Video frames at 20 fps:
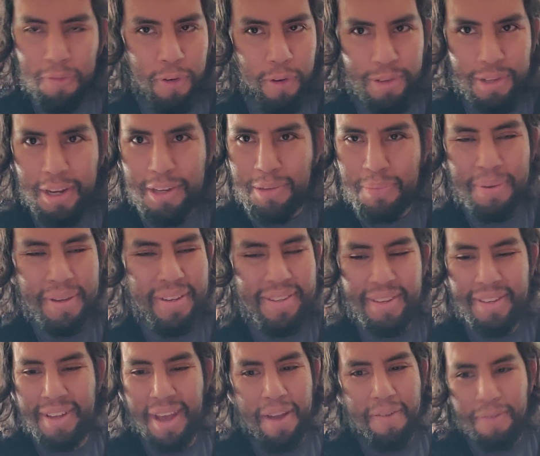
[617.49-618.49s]
first edition
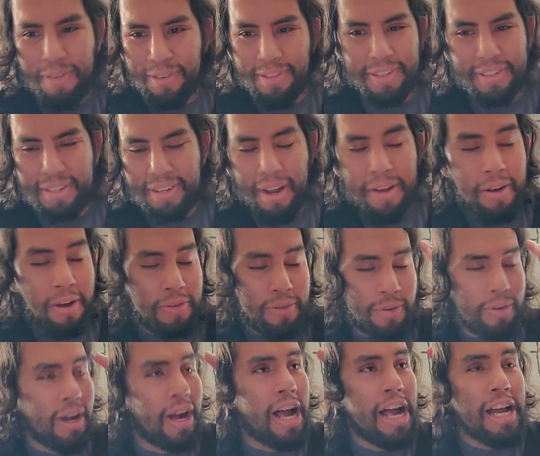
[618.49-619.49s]
PSA 10 for
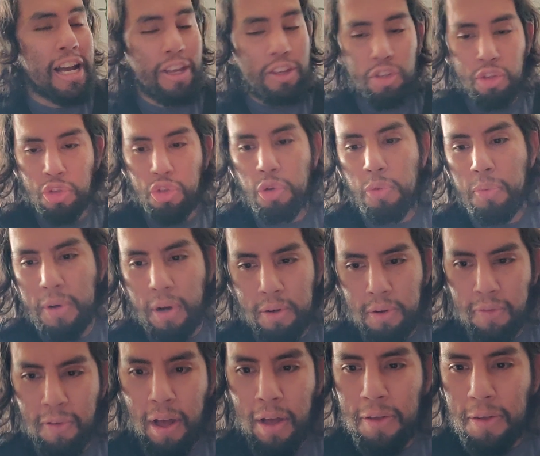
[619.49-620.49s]
6900 is stupid
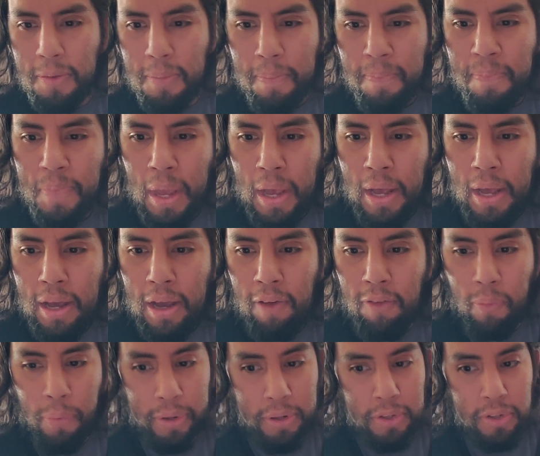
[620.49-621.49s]
undervalued. If
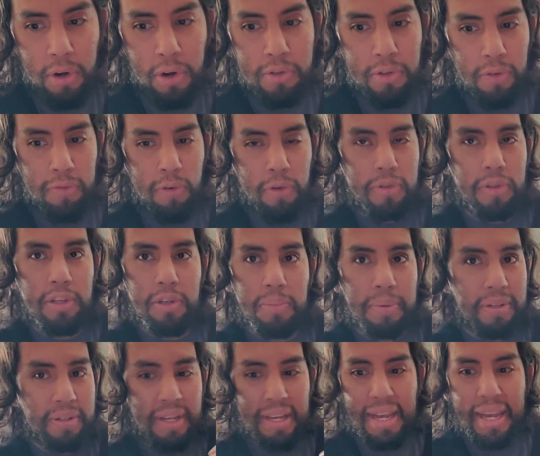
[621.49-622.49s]
a Blaine's Charizard first
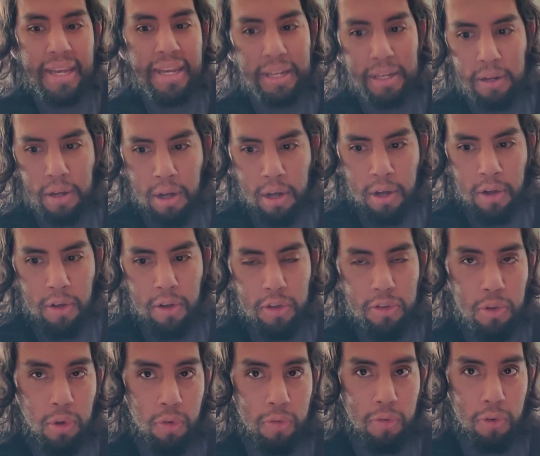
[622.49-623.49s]
edition PSA 8
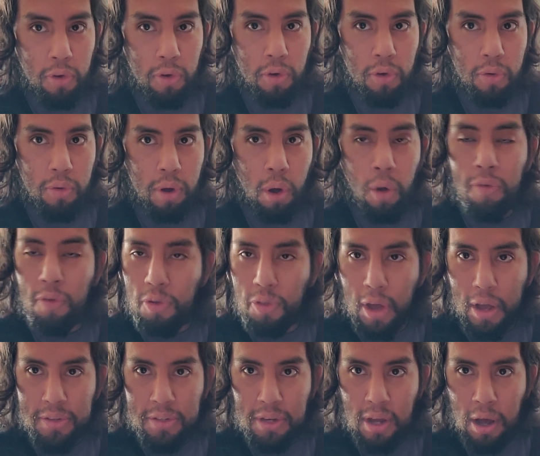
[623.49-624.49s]
sold for over
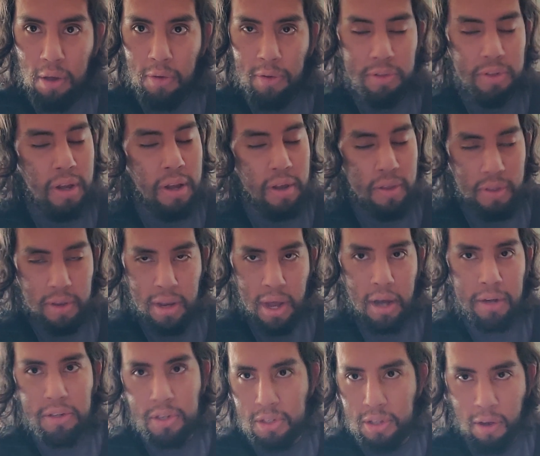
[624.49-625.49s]
$1,000, the
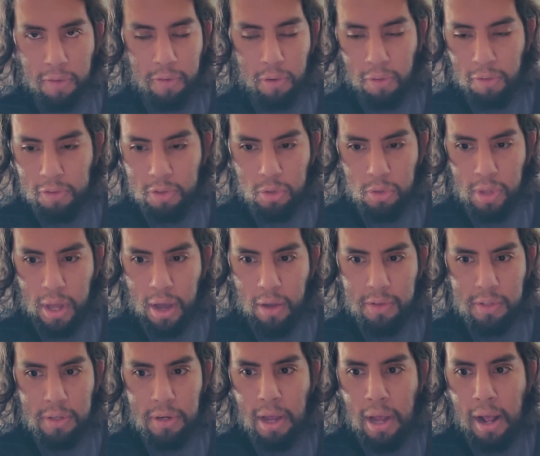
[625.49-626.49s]
9 should sell for over
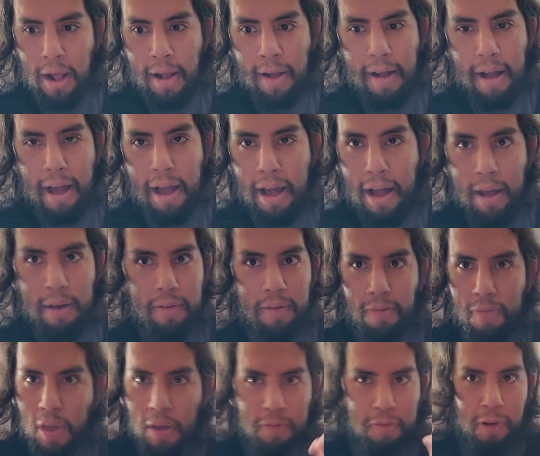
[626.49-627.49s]
2000 and
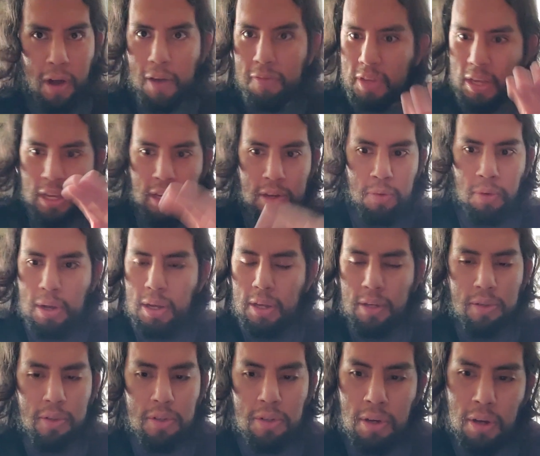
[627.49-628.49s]
that 5 to 8
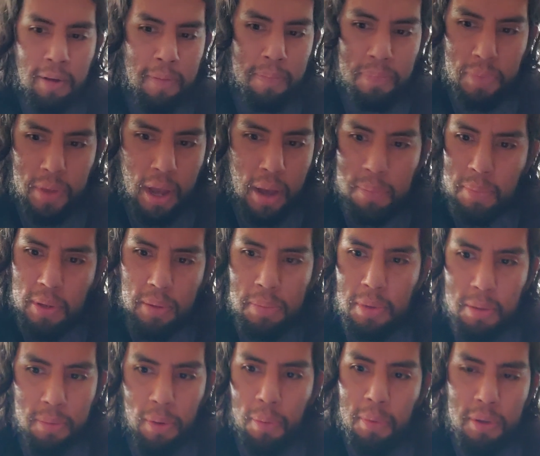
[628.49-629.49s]
range, yeah,
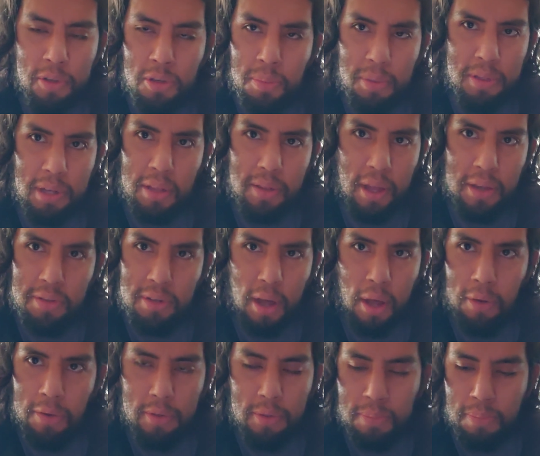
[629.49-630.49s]
minimum it should be
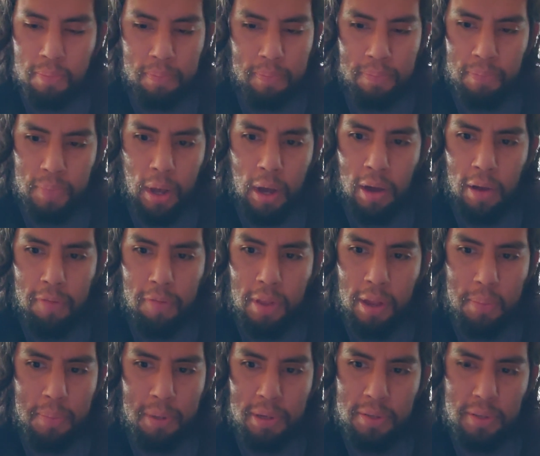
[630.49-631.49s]
$10,000 uh, for
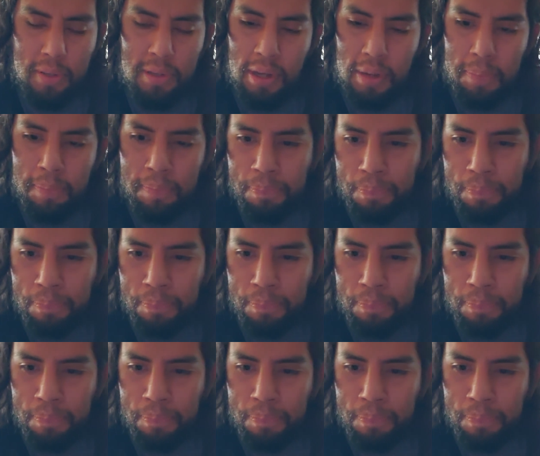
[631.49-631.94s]
that PSA 10.